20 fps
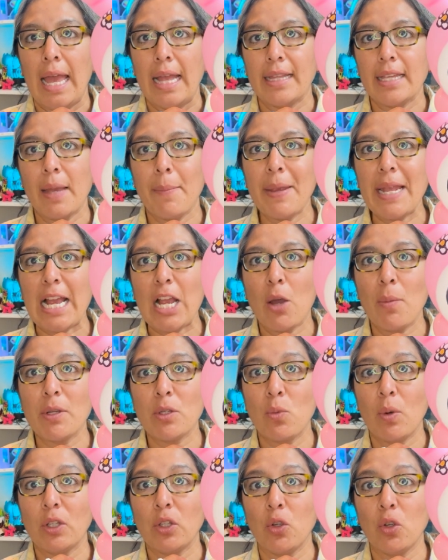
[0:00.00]
Tell me in the
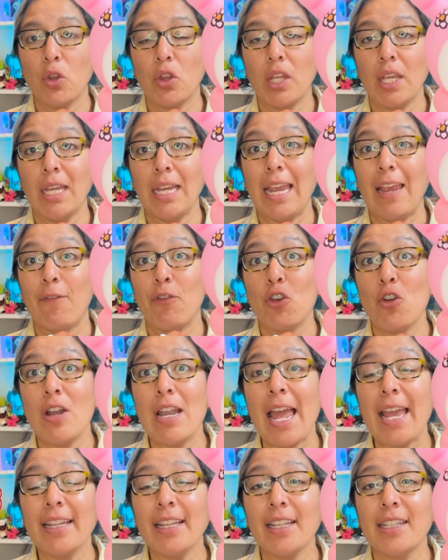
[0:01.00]
comments, what do you think? If you
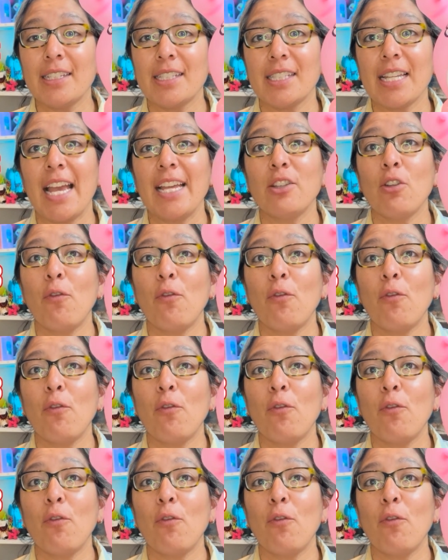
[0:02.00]
like the design,